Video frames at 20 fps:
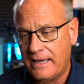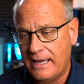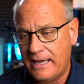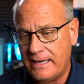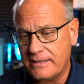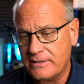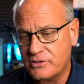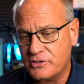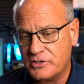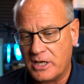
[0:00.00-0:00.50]

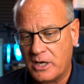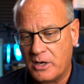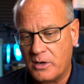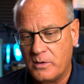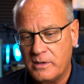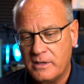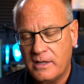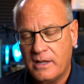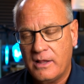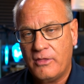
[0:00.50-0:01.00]
And
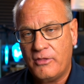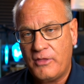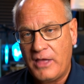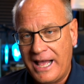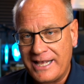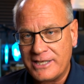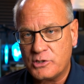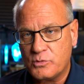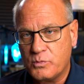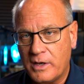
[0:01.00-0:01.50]
so
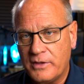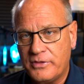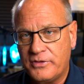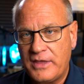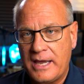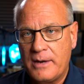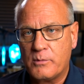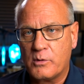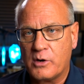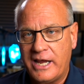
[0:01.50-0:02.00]
that's what
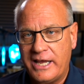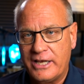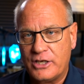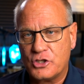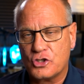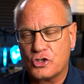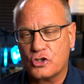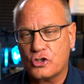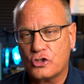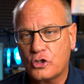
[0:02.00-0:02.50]
they were
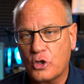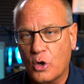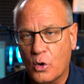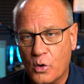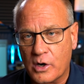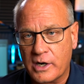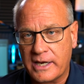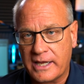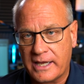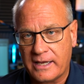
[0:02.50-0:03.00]

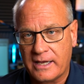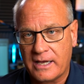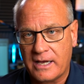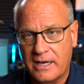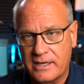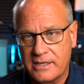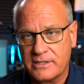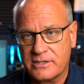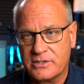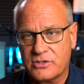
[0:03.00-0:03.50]
extorting
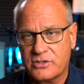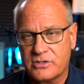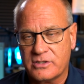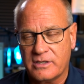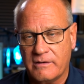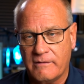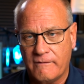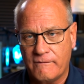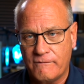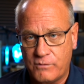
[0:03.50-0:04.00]
us
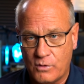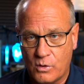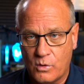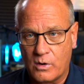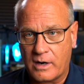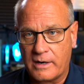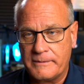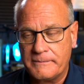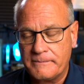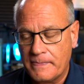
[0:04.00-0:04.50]

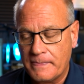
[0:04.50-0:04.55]
for.